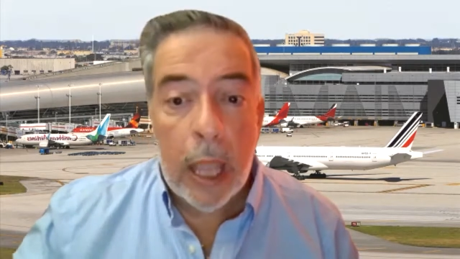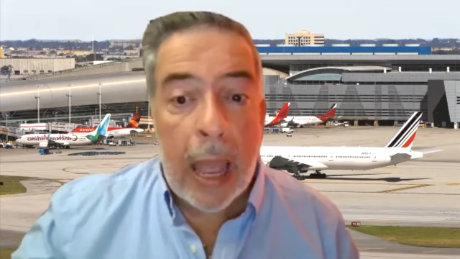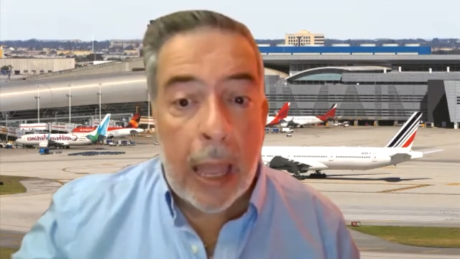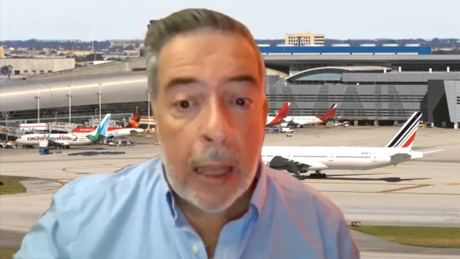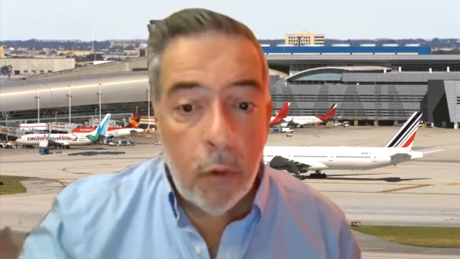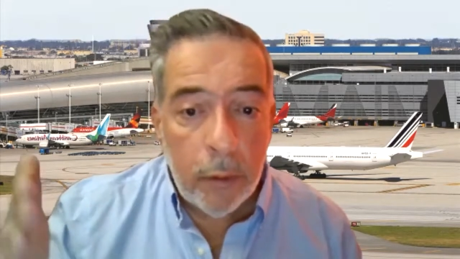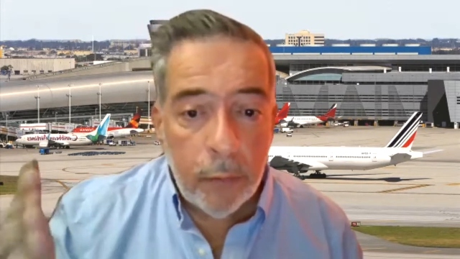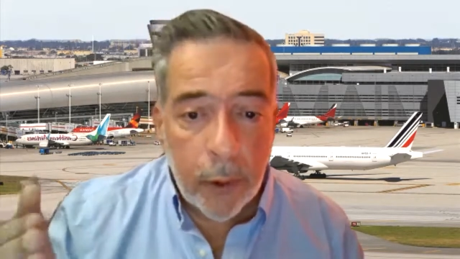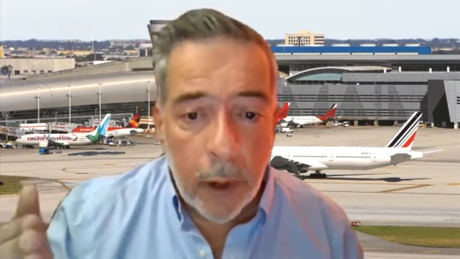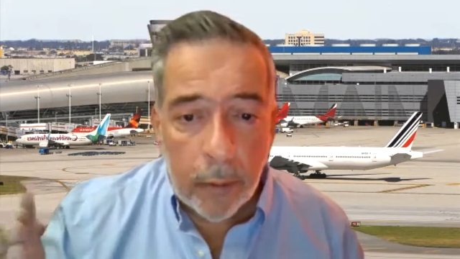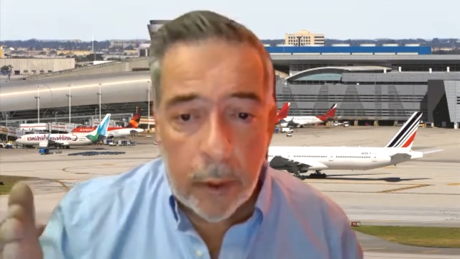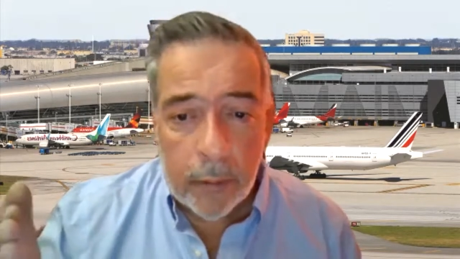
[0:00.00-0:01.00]
And when
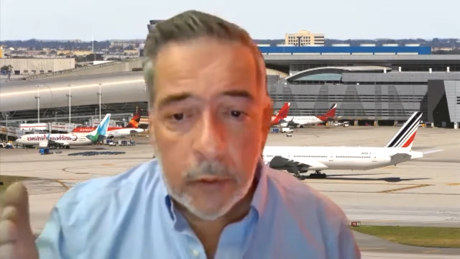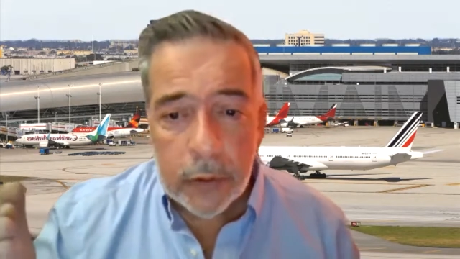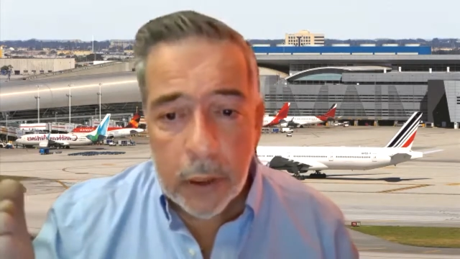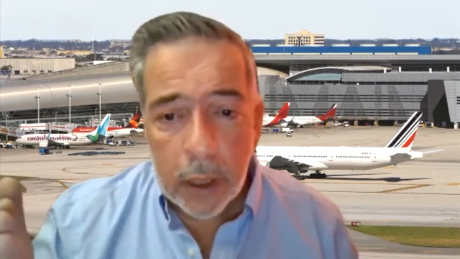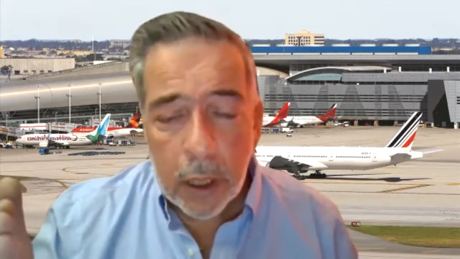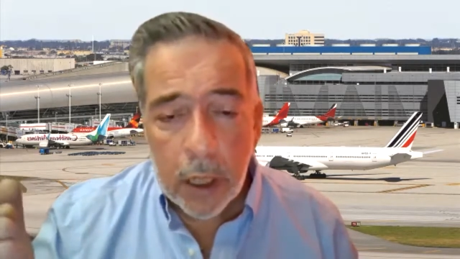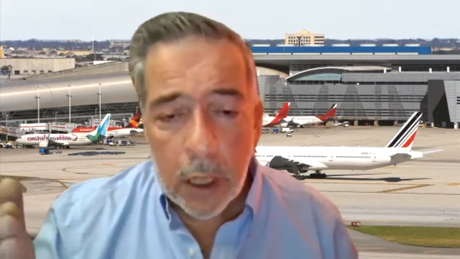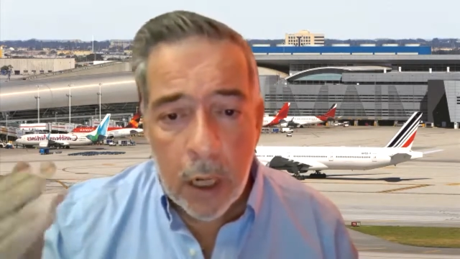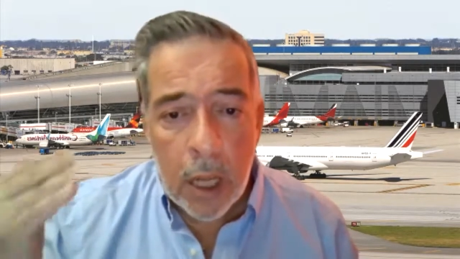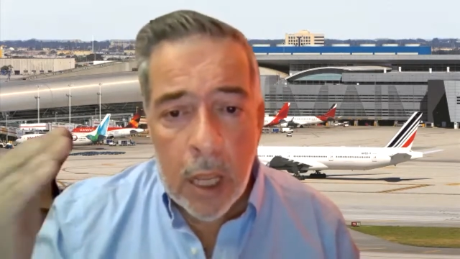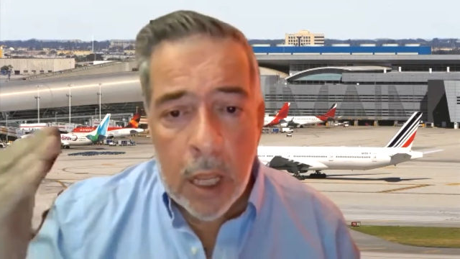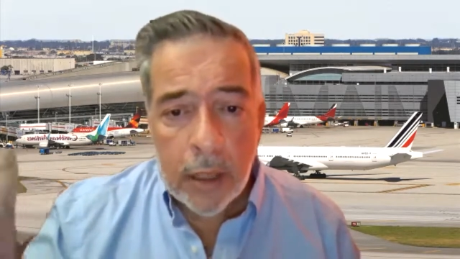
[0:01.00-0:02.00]
problems occur,
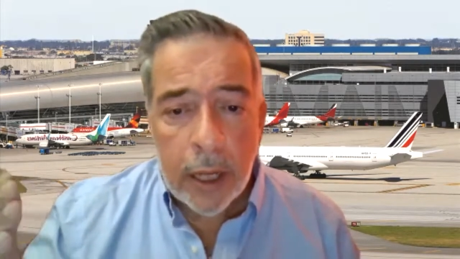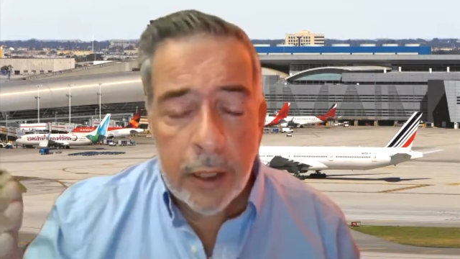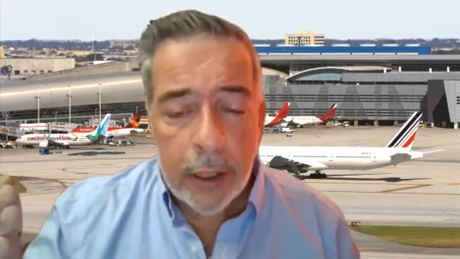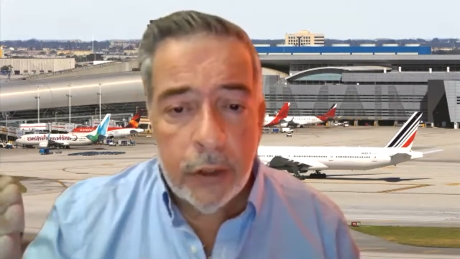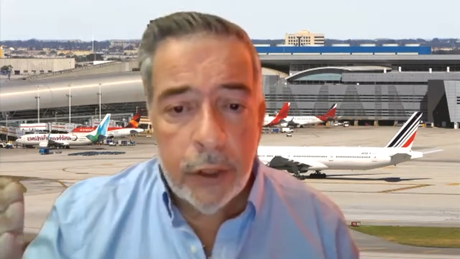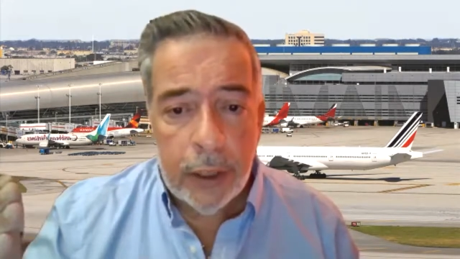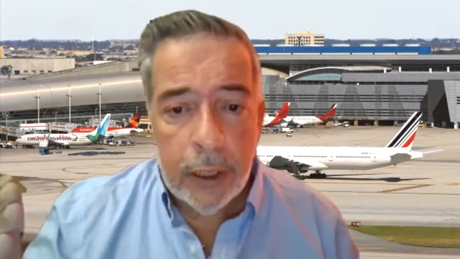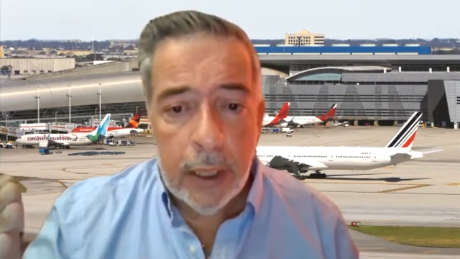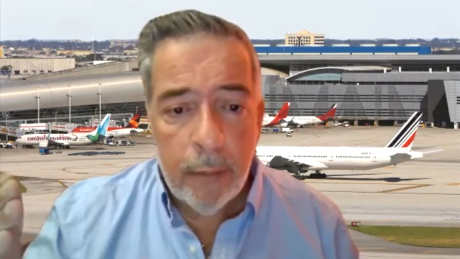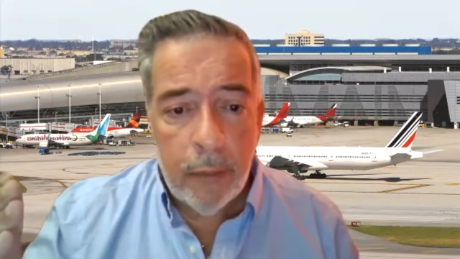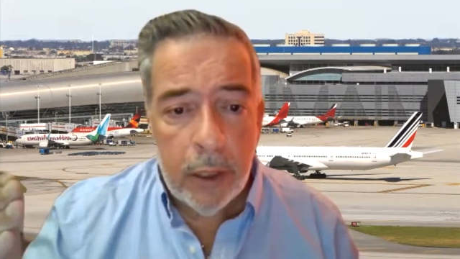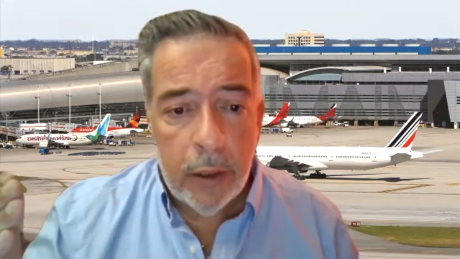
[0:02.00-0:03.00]
that an attorney
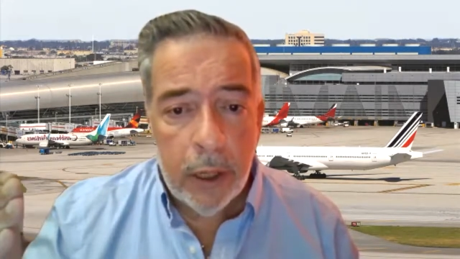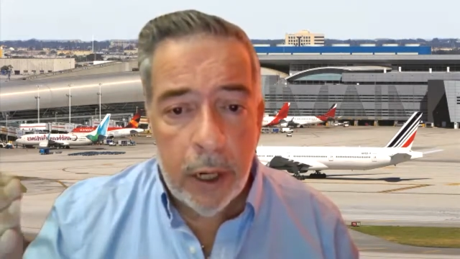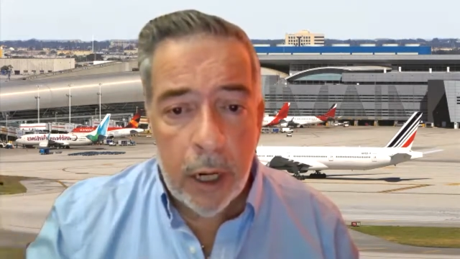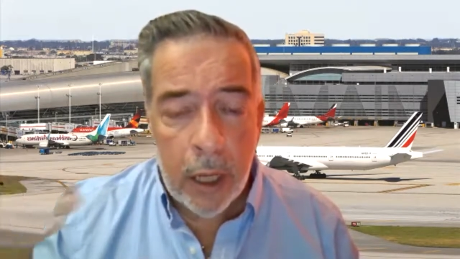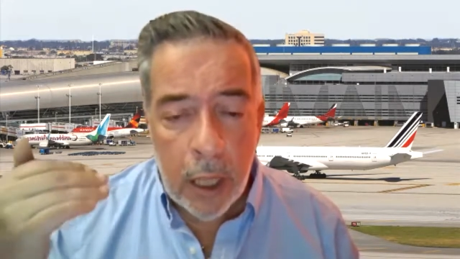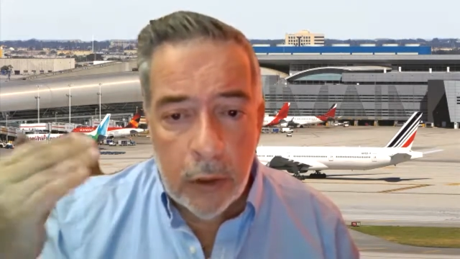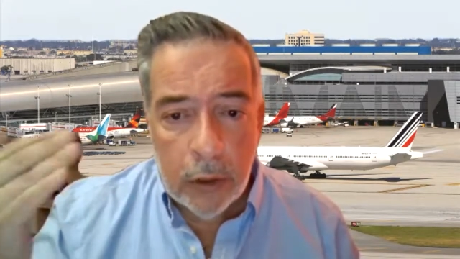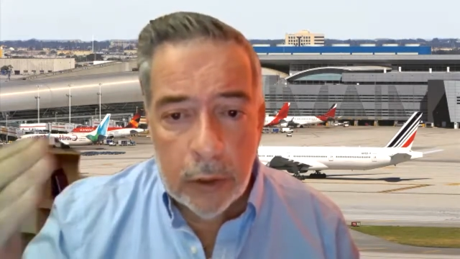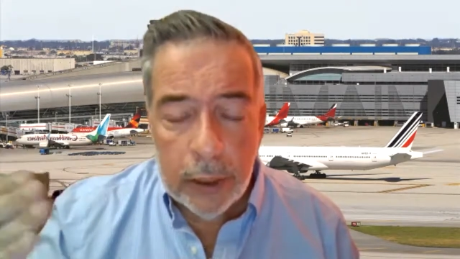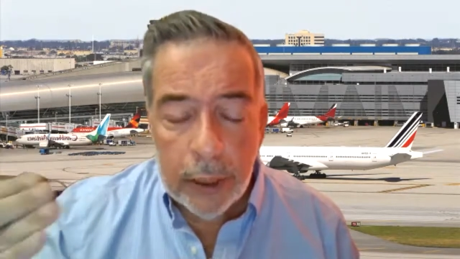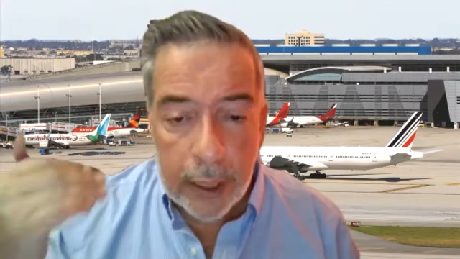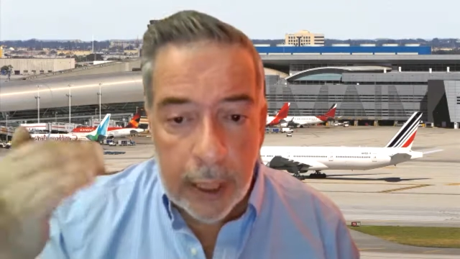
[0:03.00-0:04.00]
can be there to
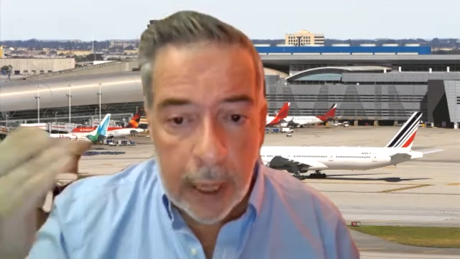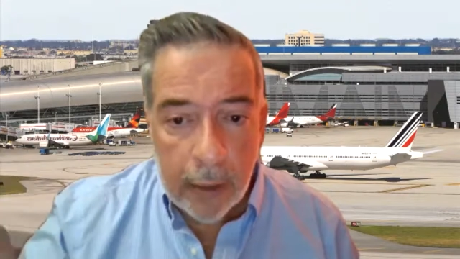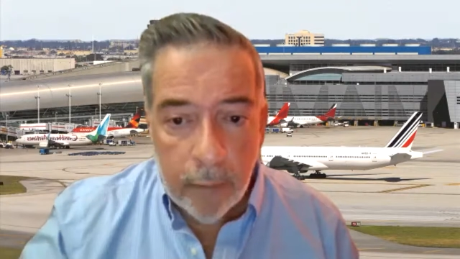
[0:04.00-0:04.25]
litigate,